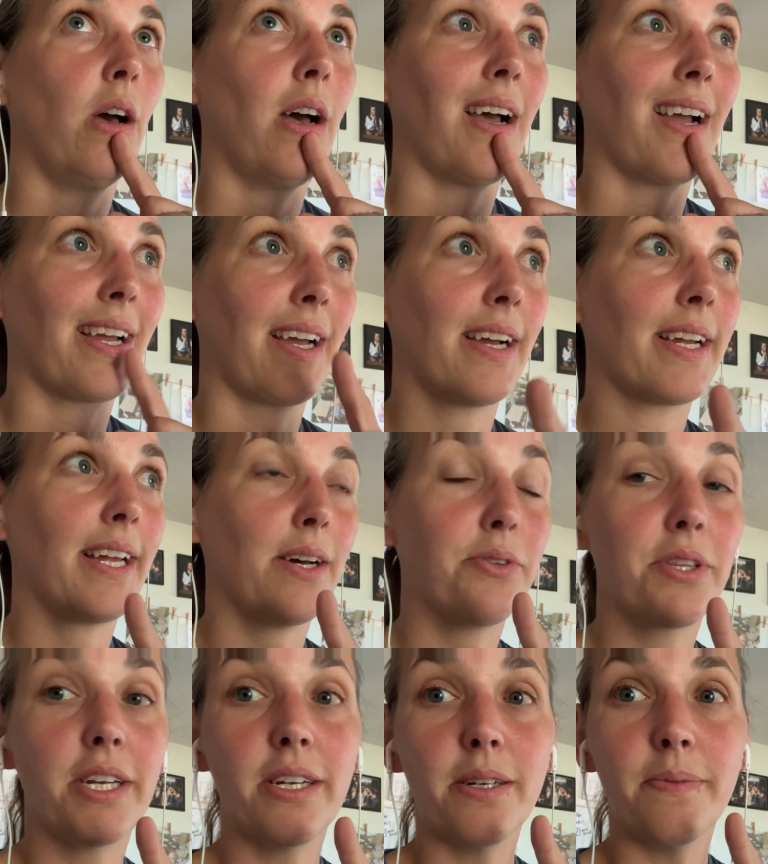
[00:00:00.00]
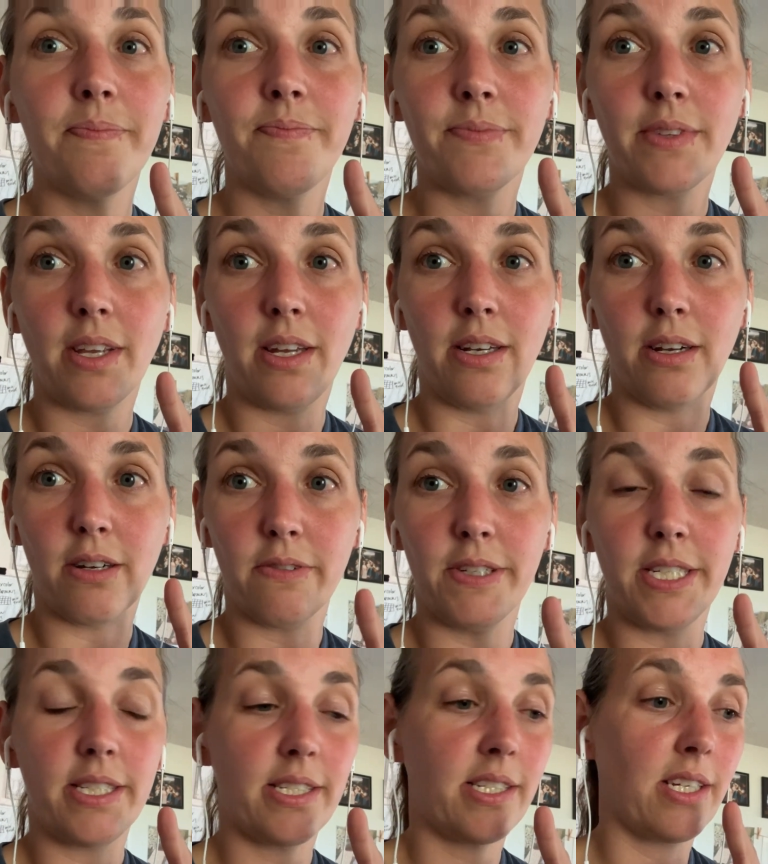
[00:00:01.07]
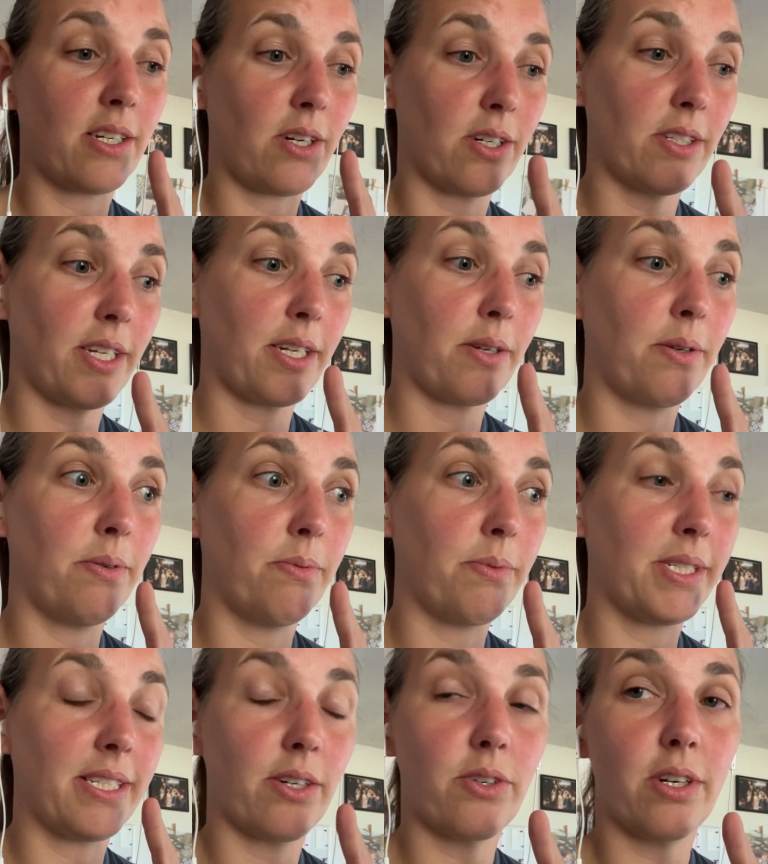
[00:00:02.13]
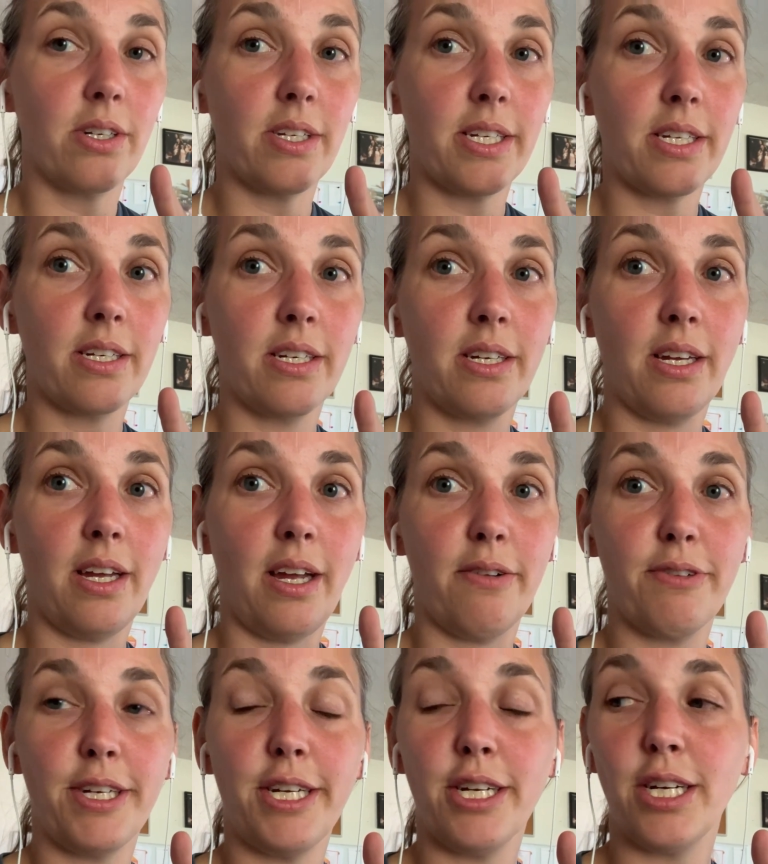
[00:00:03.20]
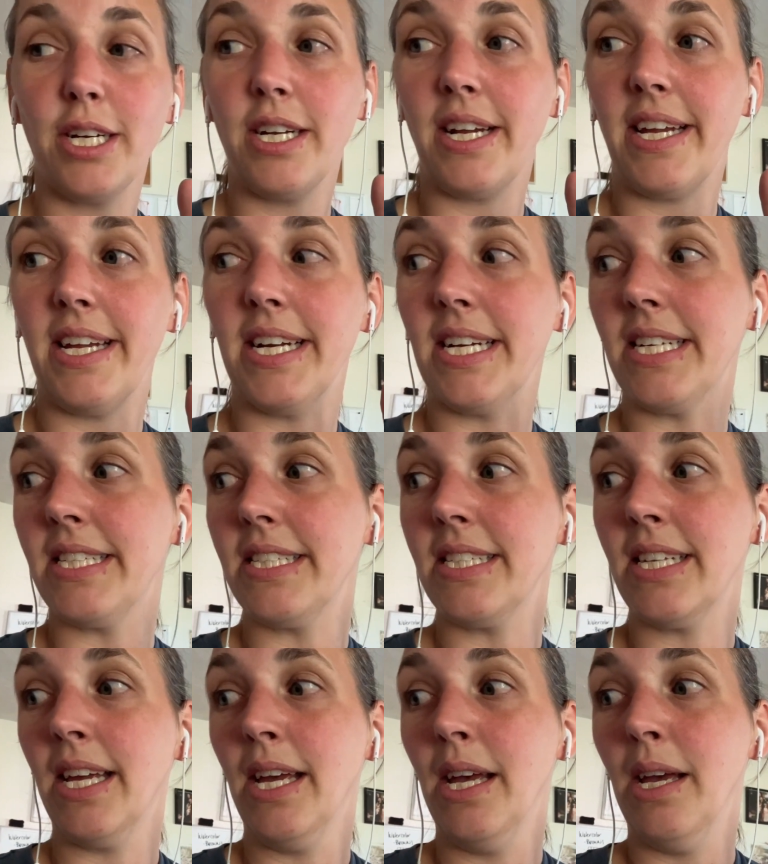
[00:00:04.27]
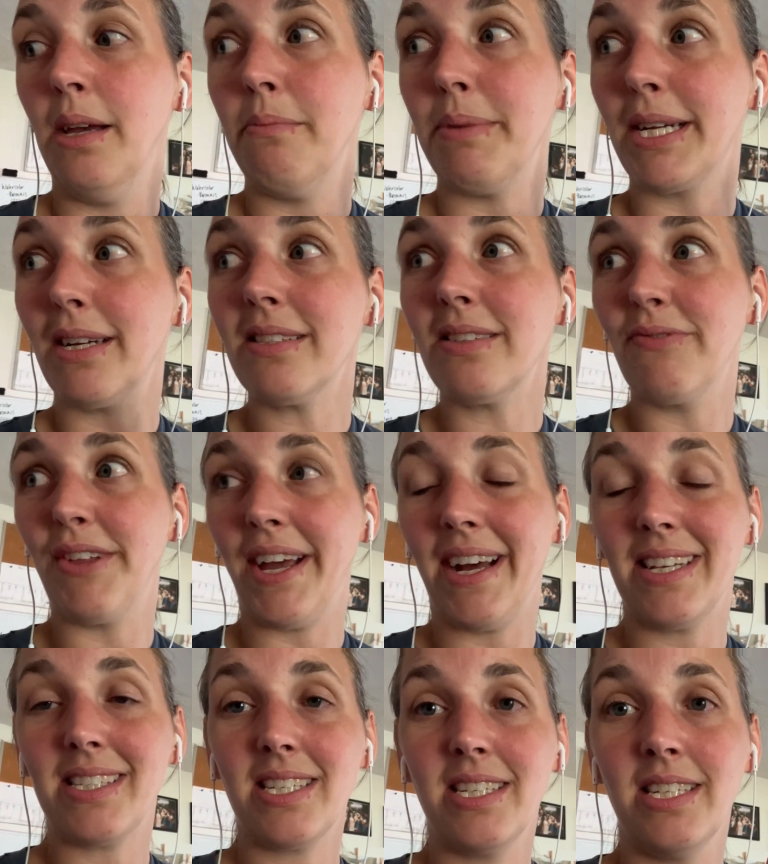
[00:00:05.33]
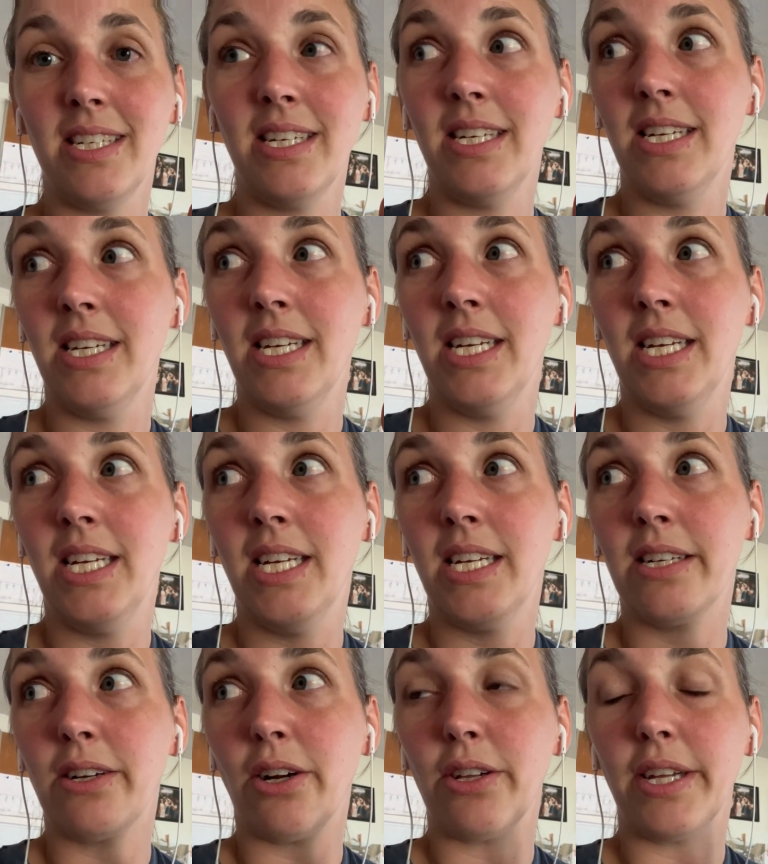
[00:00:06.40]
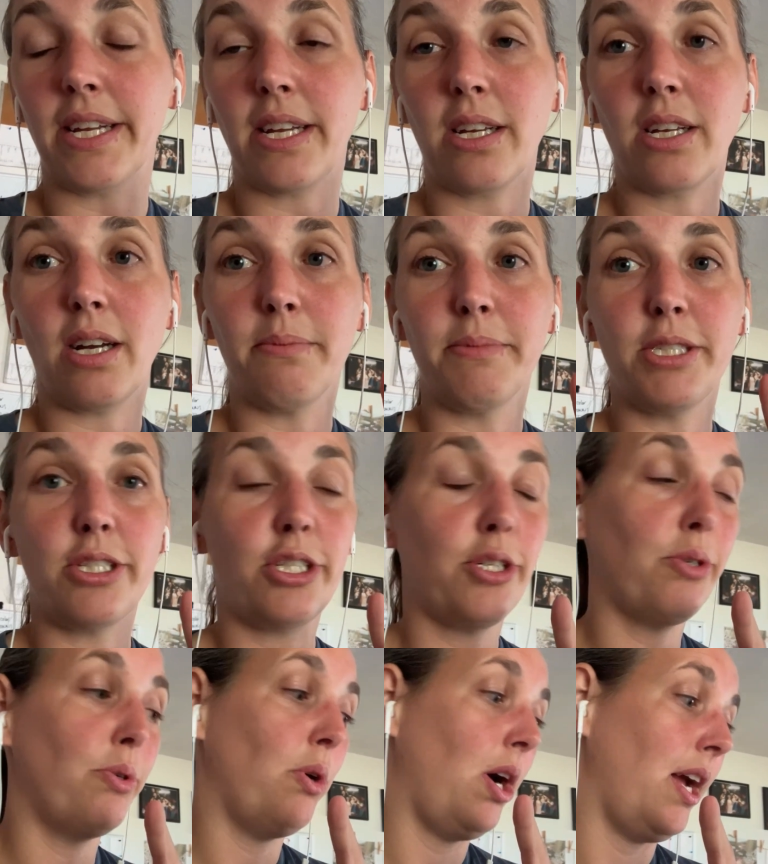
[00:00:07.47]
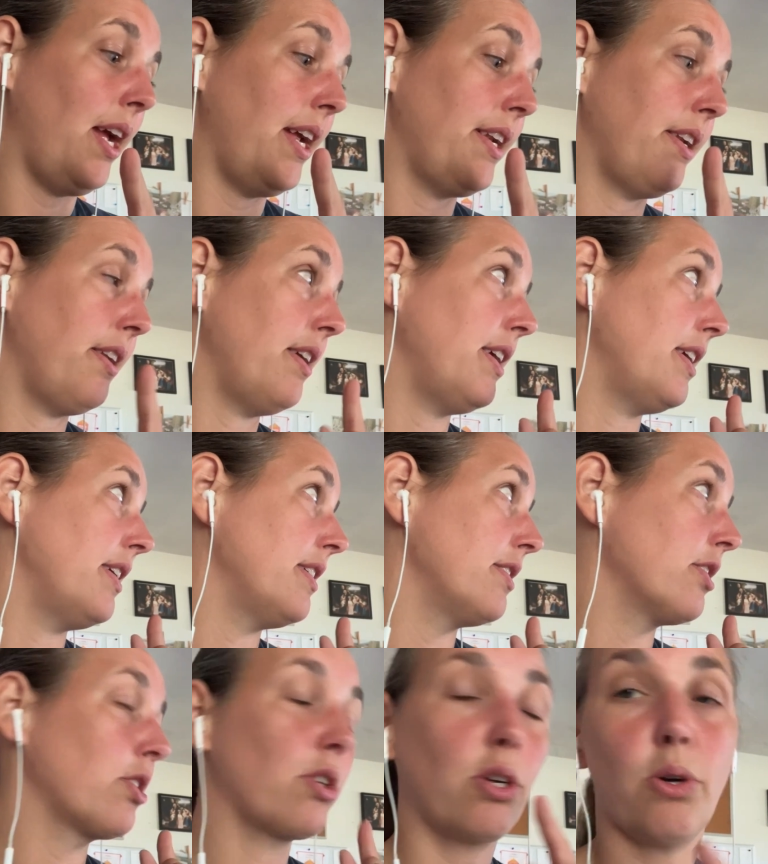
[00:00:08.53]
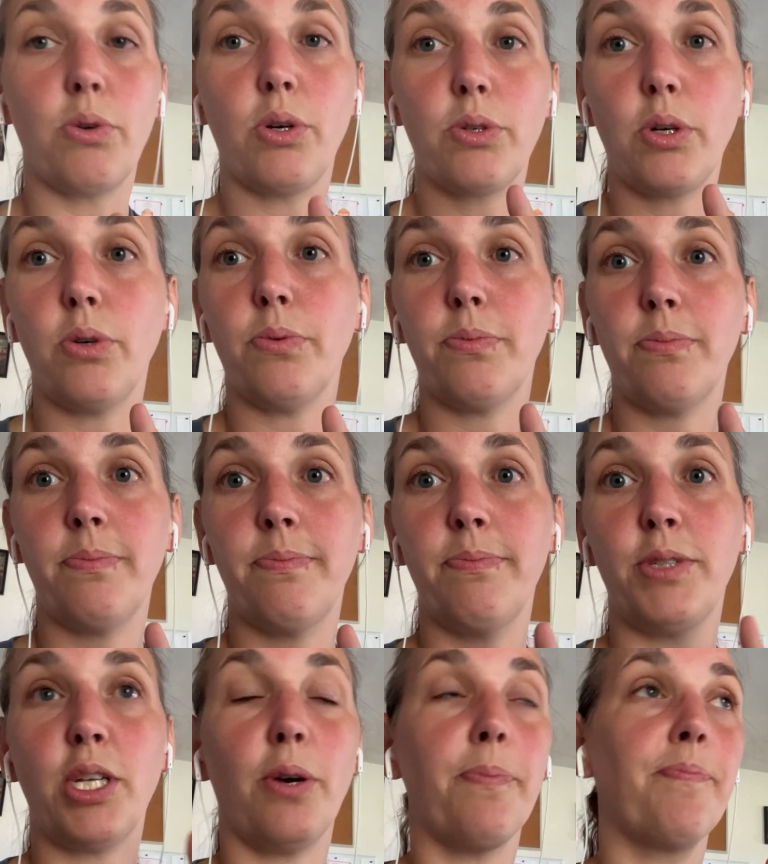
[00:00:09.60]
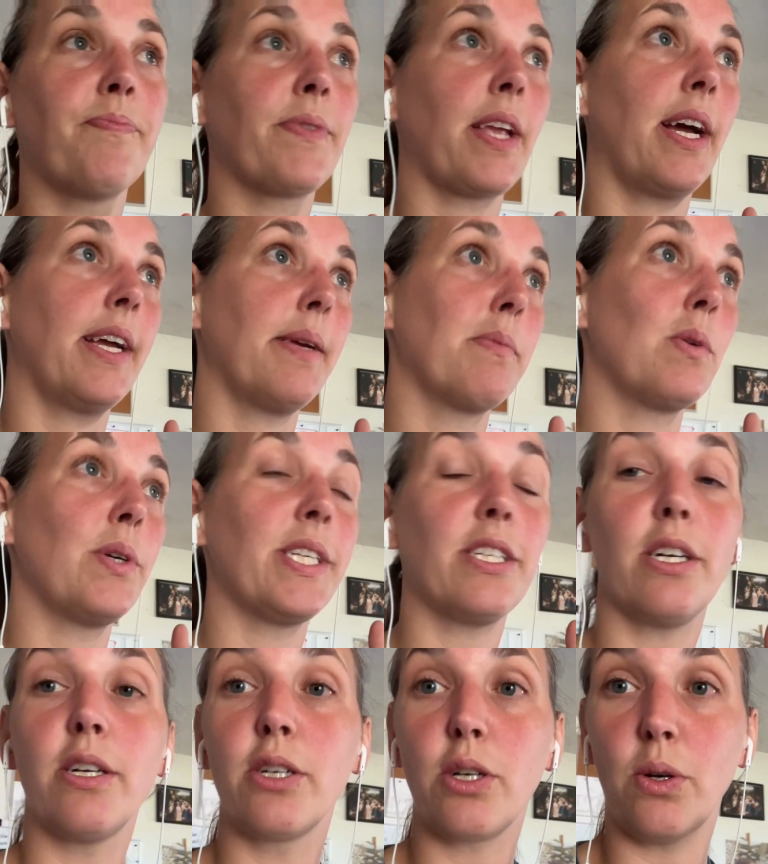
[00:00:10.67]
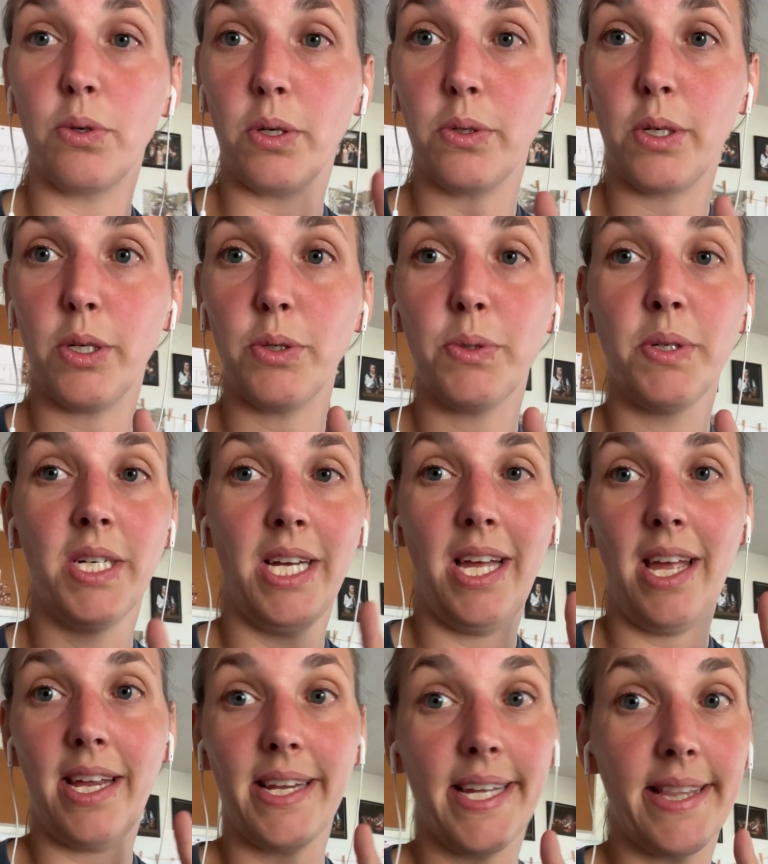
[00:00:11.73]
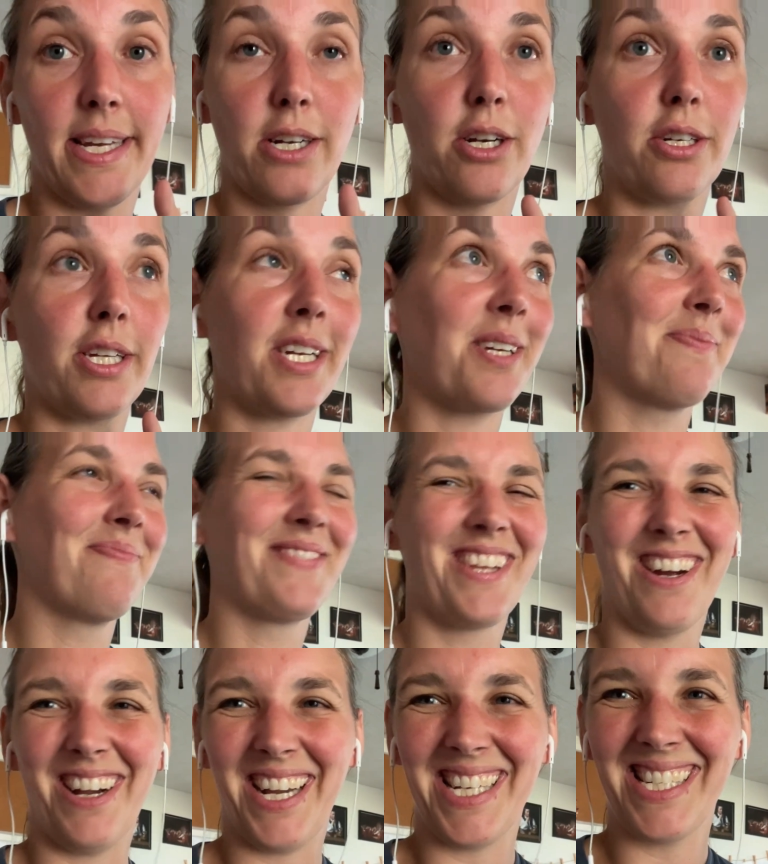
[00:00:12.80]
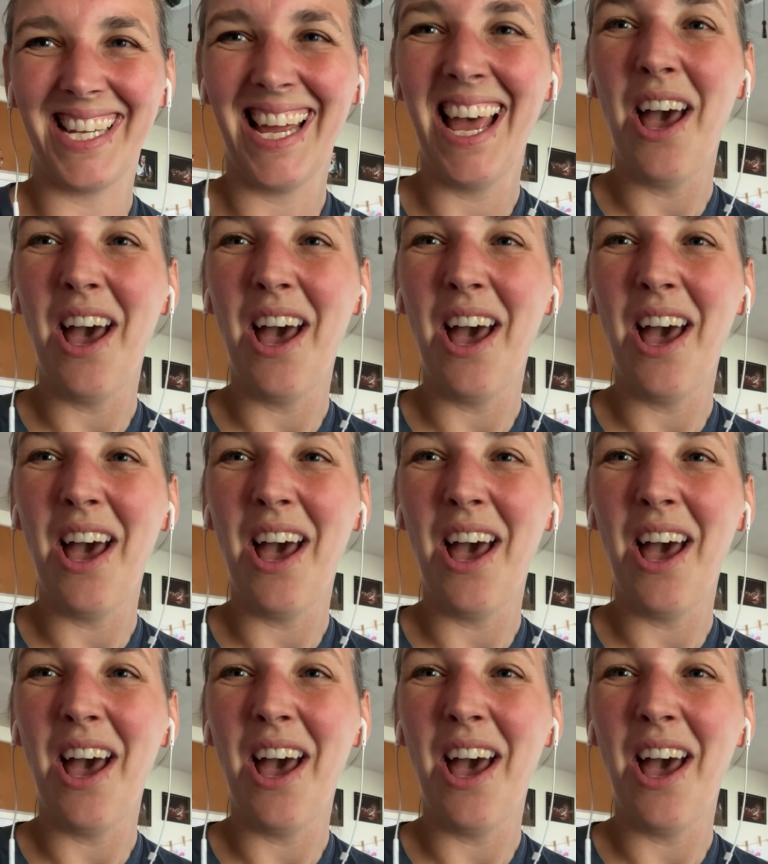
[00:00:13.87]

I gotta get out there and harvest garlic. We sell garlic every year. And because of that, garlic comes due and it is go, go, go. So I am going to go and get that garlic. All right.